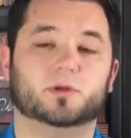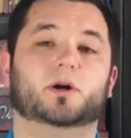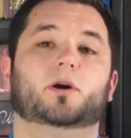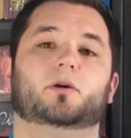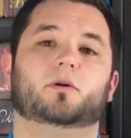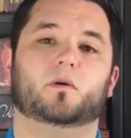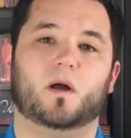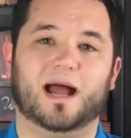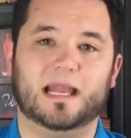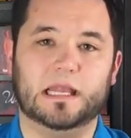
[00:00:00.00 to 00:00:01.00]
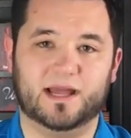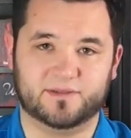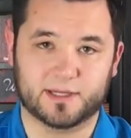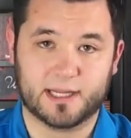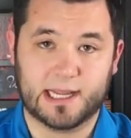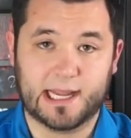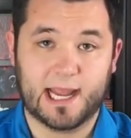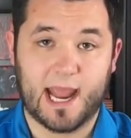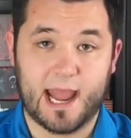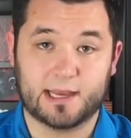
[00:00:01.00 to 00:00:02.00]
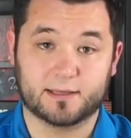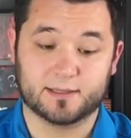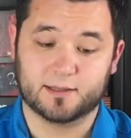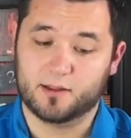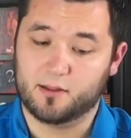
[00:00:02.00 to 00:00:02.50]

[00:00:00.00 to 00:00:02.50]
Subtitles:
Oh, I love it. And